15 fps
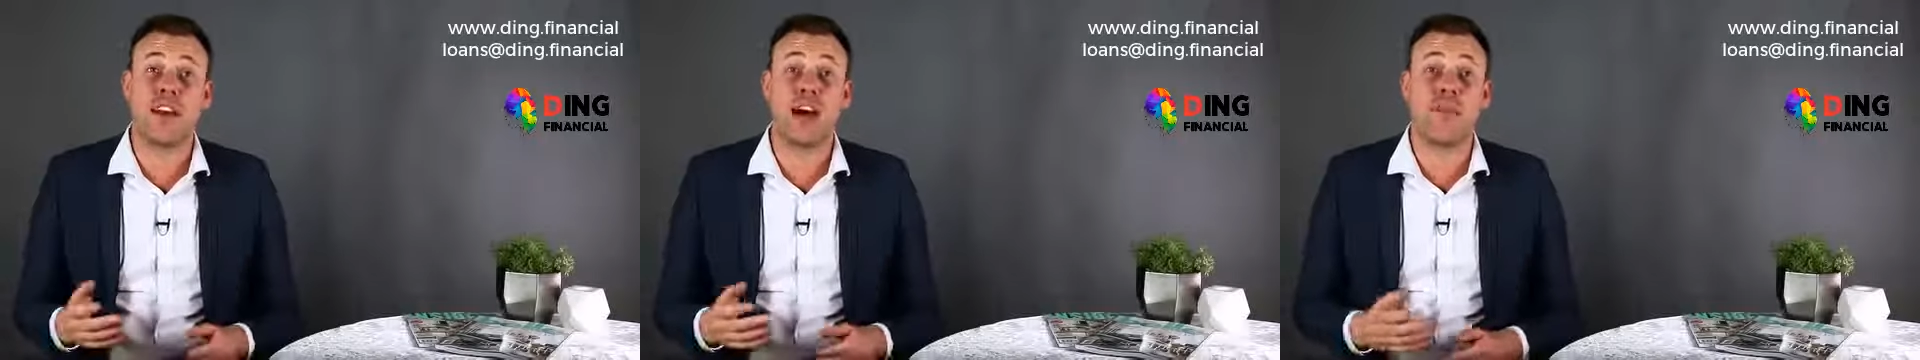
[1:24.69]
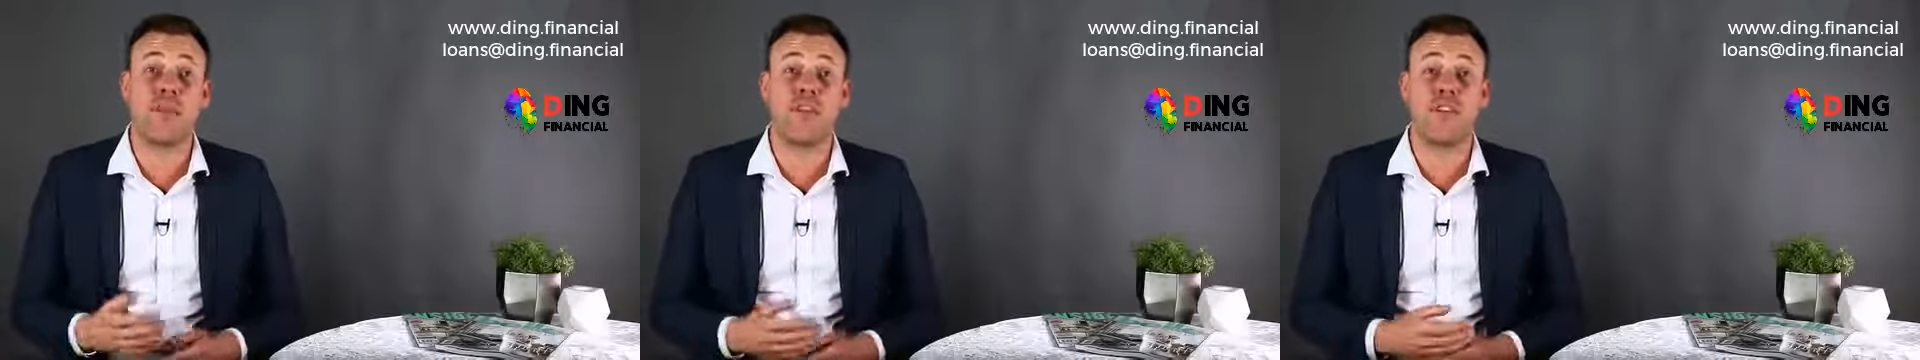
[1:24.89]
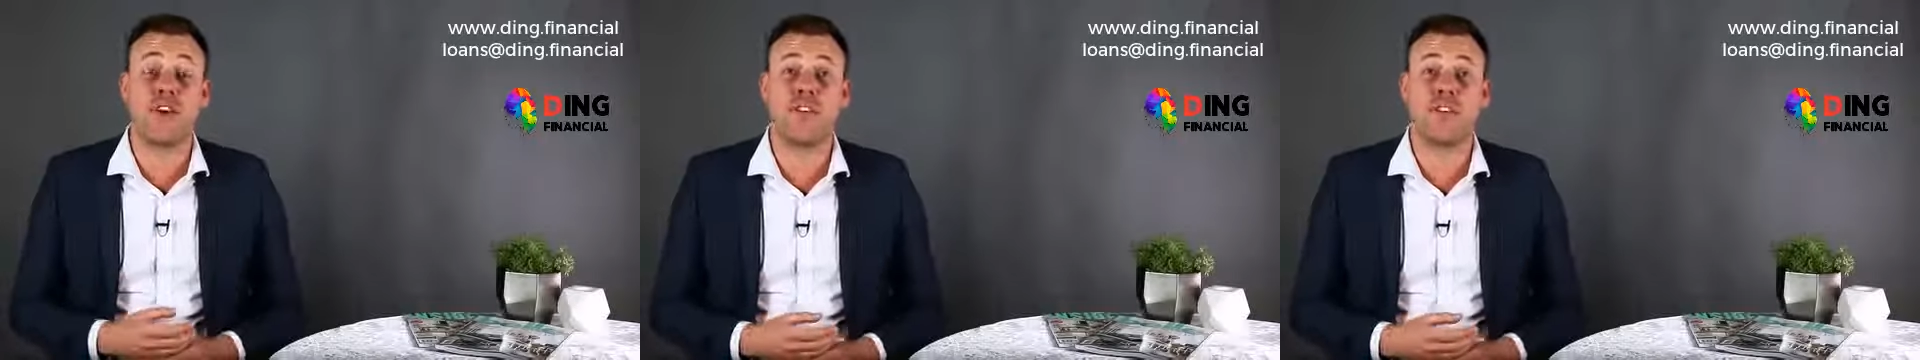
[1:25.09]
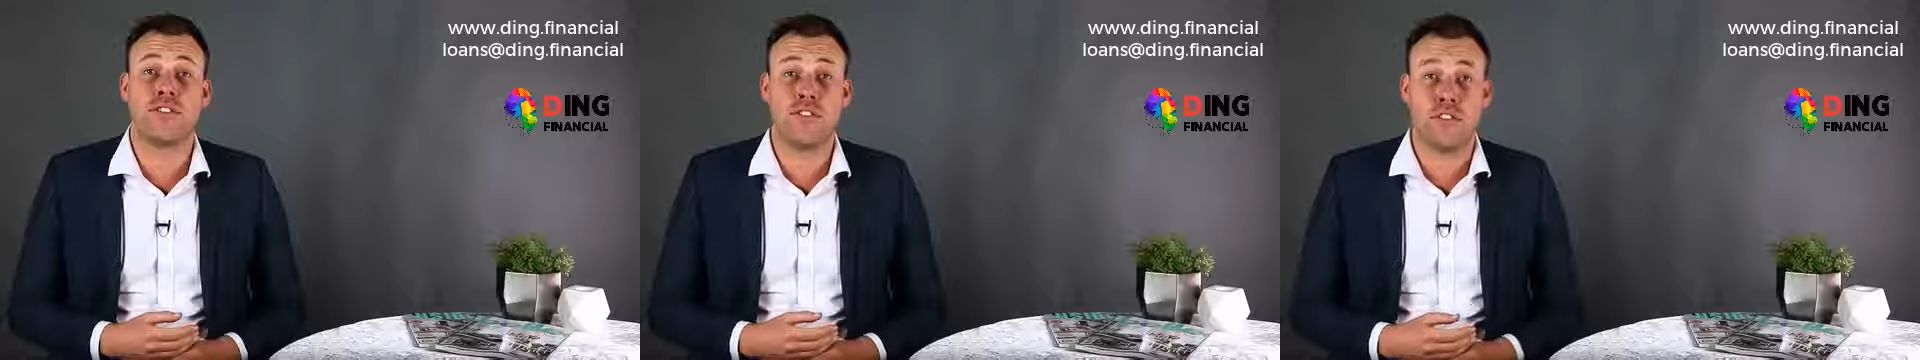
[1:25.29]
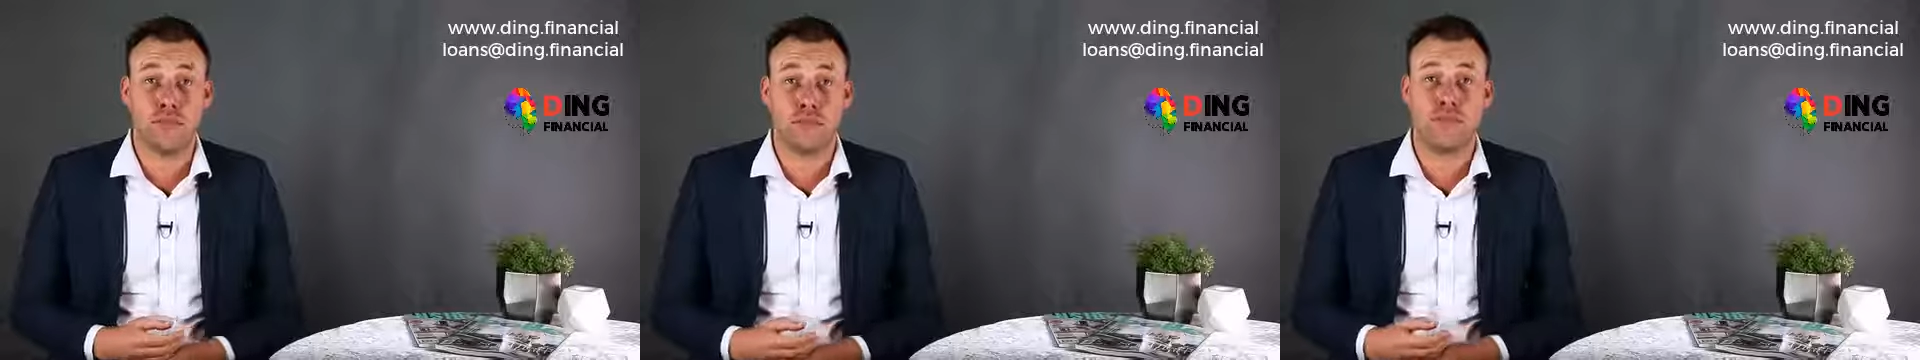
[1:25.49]
type of loan is
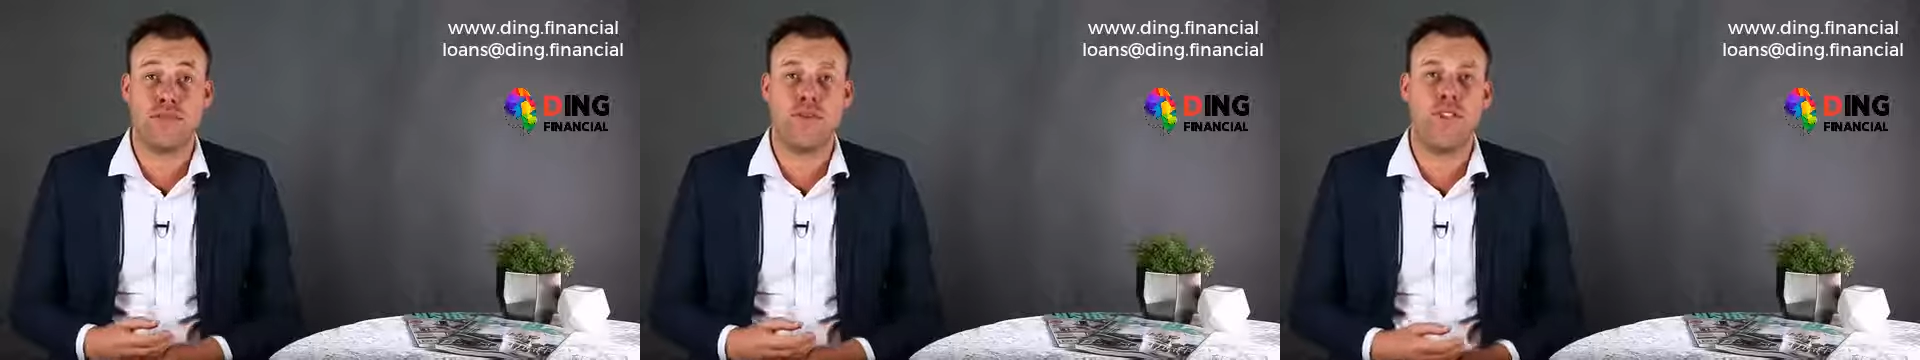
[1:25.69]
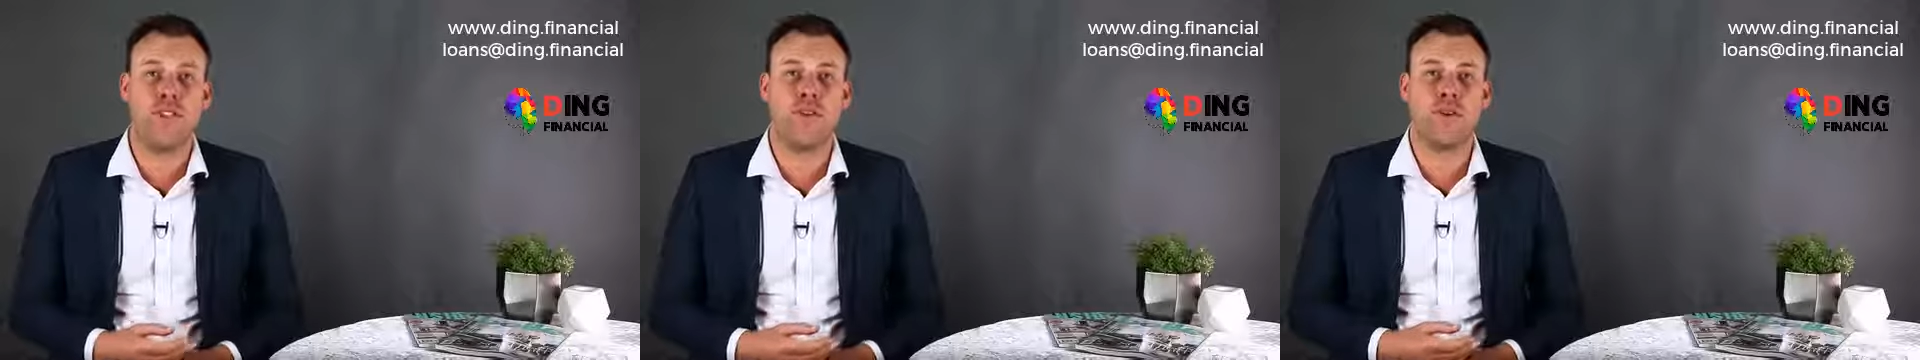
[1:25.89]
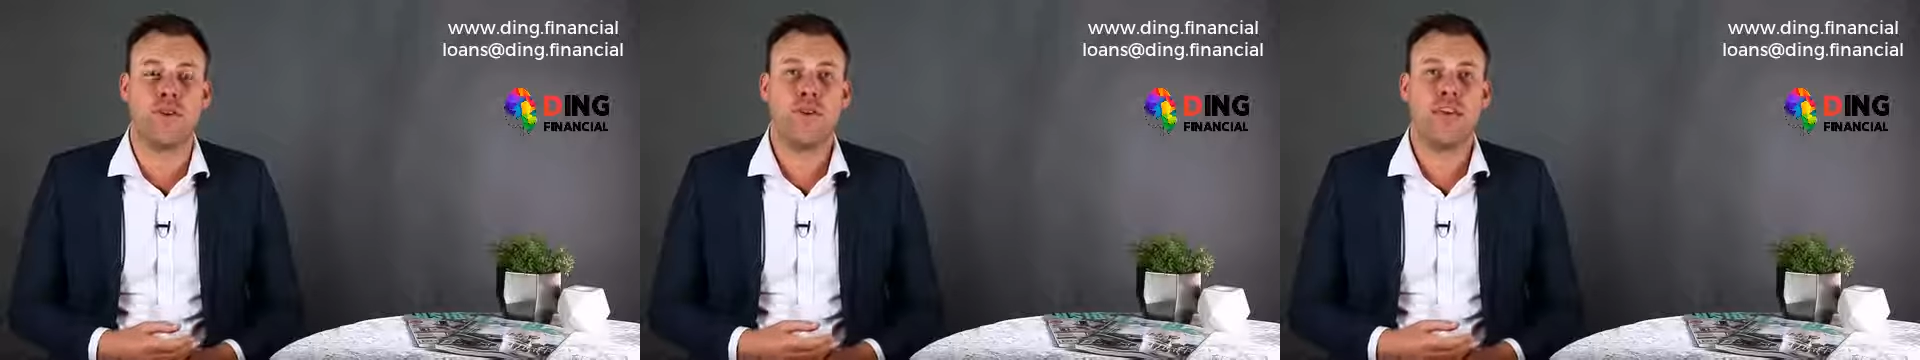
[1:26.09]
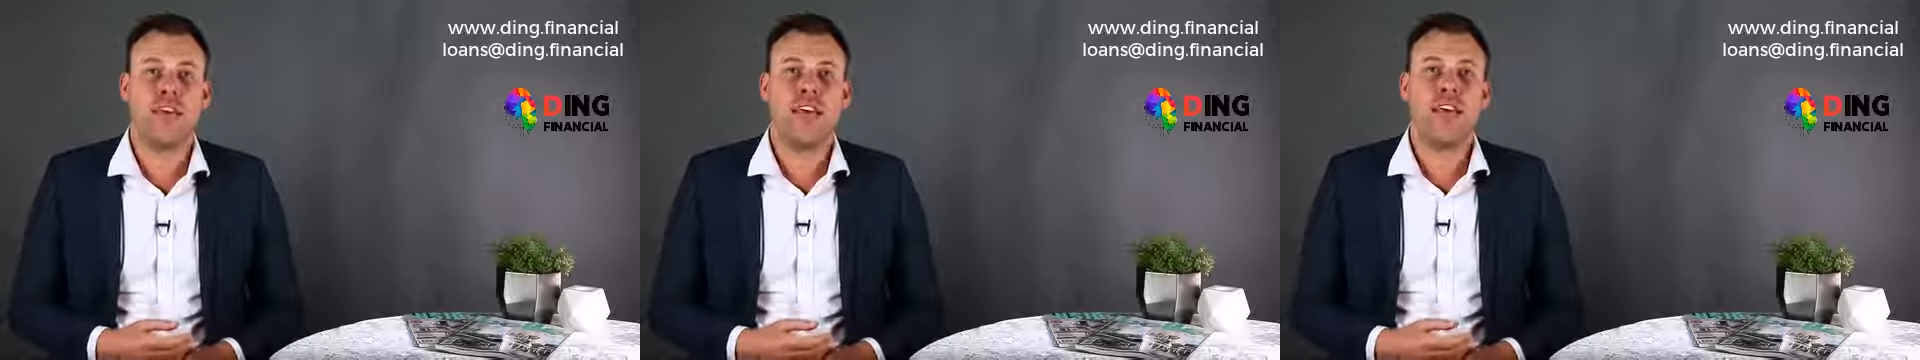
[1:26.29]
suitable for you,